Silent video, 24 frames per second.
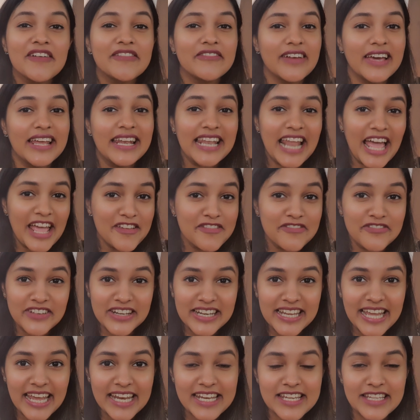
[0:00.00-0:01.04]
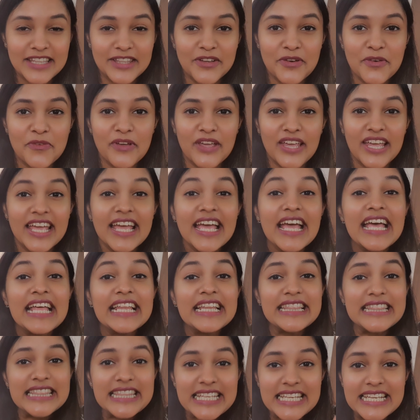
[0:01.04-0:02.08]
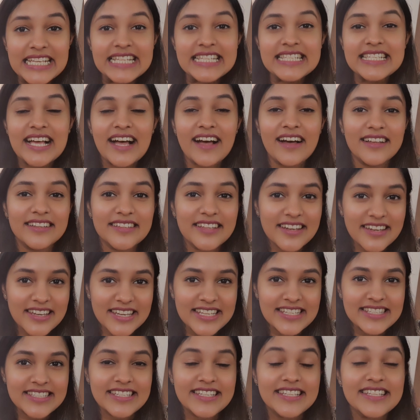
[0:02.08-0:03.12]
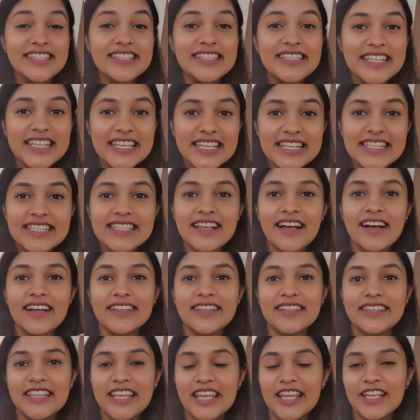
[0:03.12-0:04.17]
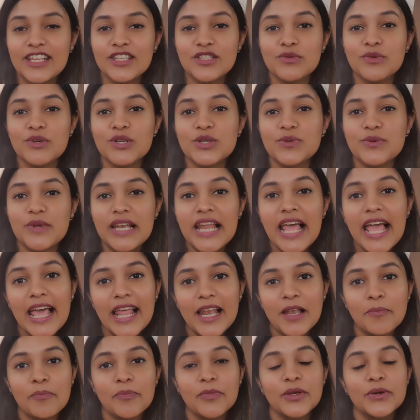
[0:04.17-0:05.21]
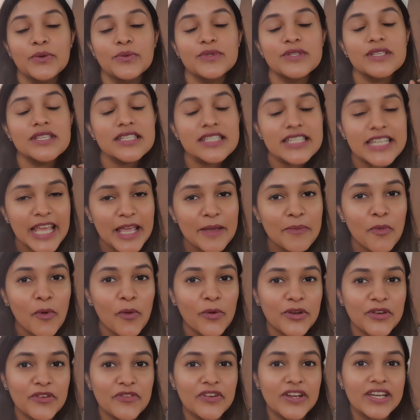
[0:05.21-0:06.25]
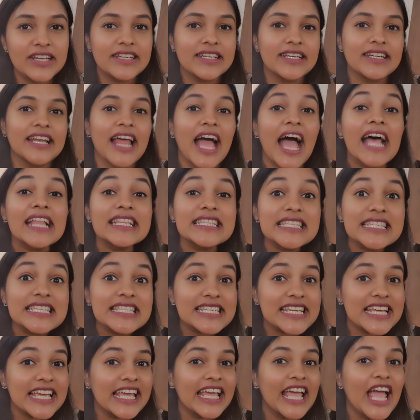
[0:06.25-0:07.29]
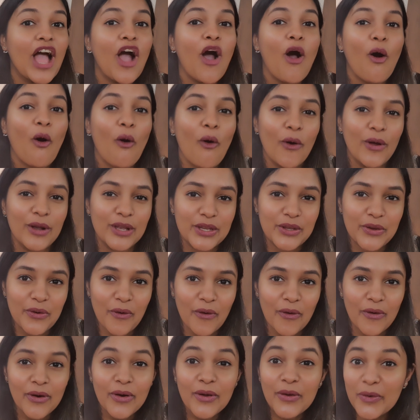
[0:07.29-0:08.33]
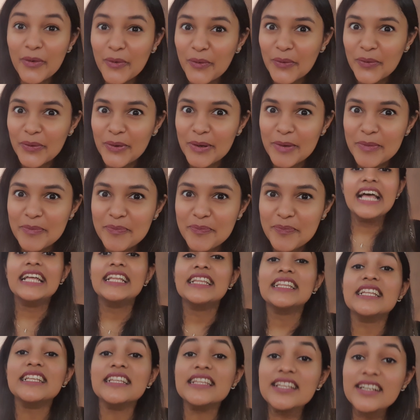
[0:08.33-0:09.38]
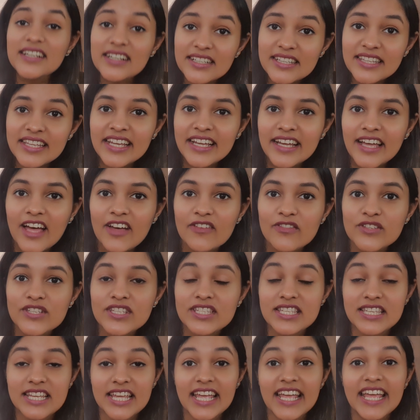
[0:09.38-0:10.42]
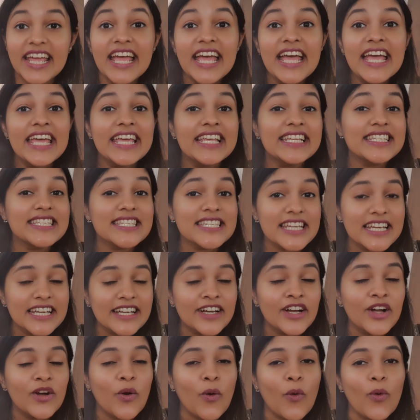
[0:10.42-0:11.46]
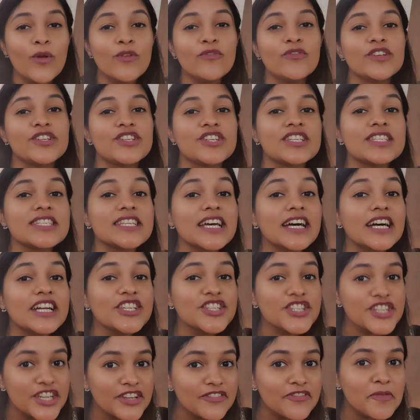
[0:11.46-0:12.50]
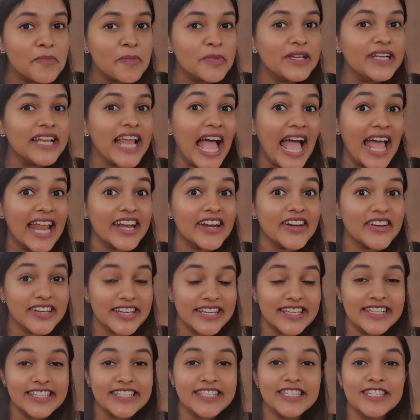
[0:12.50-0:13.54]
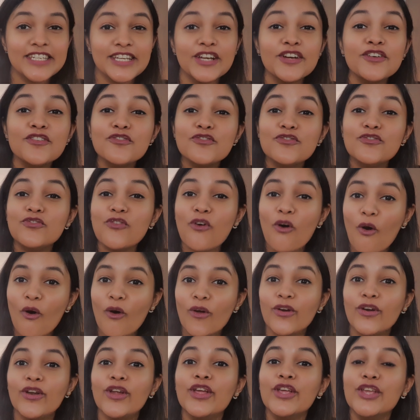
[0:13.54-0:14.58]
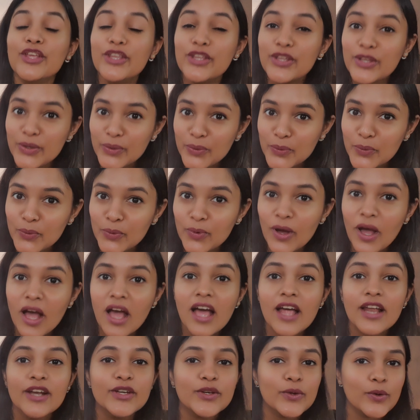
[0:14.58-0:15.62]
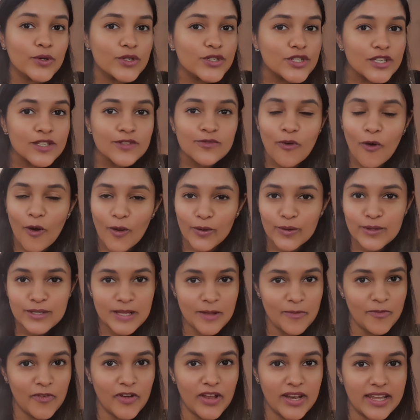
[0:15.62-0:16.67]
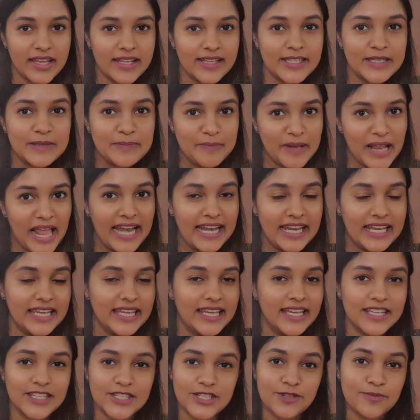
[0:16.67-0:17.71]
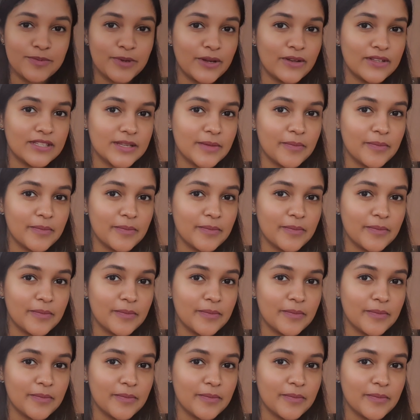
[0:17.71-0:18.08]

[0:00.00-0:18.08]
where life will get in the way. These are the reasons, these are the things which will help you stay motivated and stay on your goal. The third thing I would say is, take a goal which is achievable and realistic for you. Don't just follow someone else blindly, and just because